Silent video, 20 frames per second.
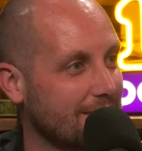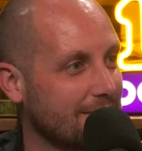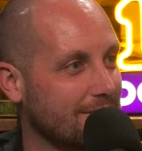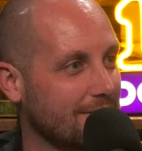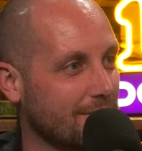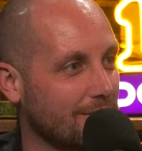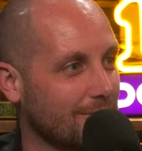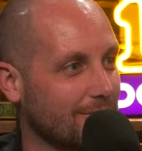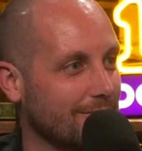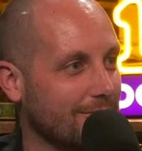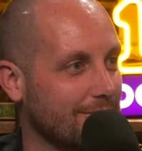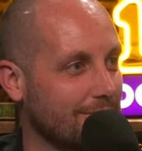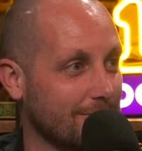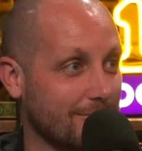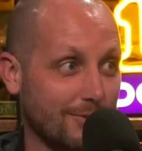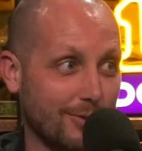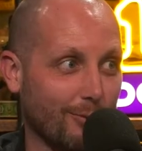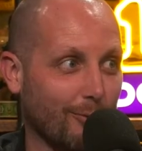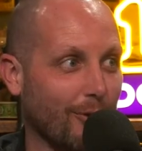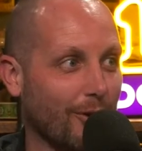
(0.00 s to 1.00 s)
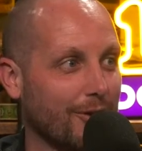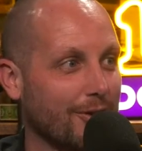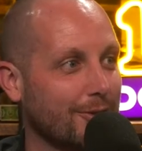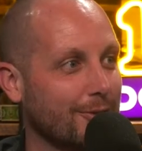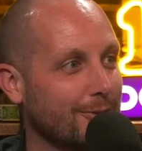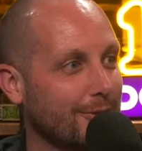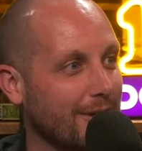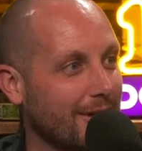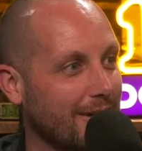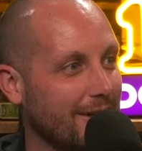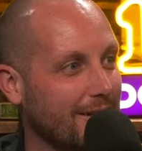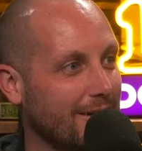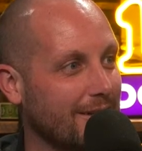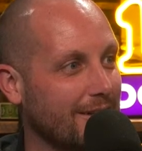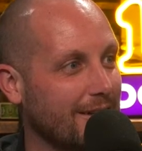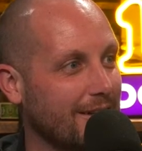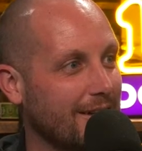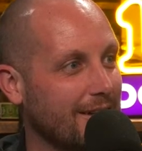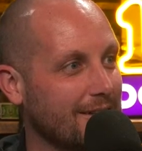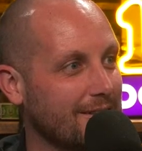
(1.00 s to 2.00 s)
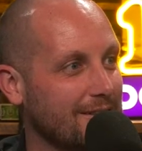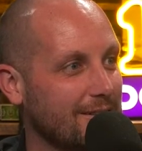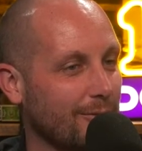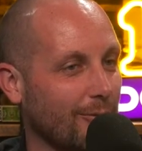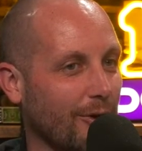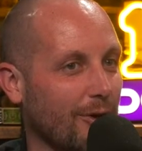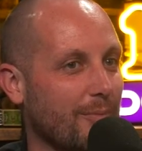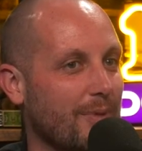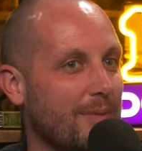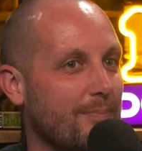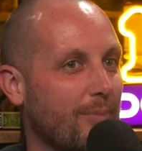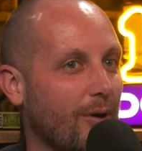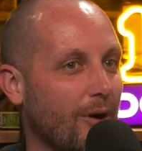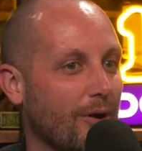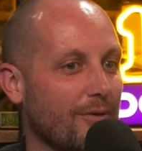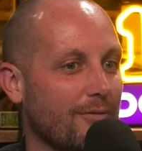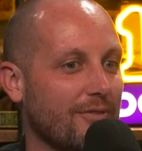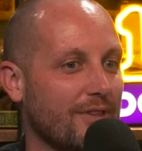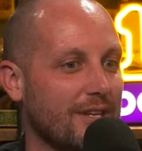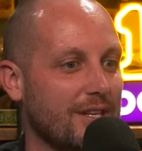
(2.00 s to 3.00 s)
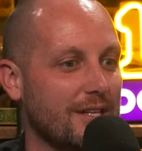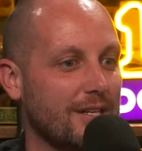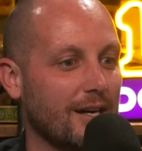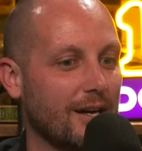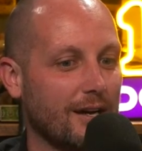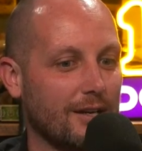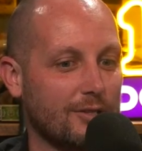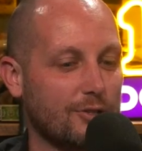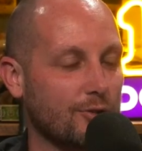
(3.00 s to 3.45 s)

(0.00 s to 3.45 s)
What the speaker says: Do you want to be part of the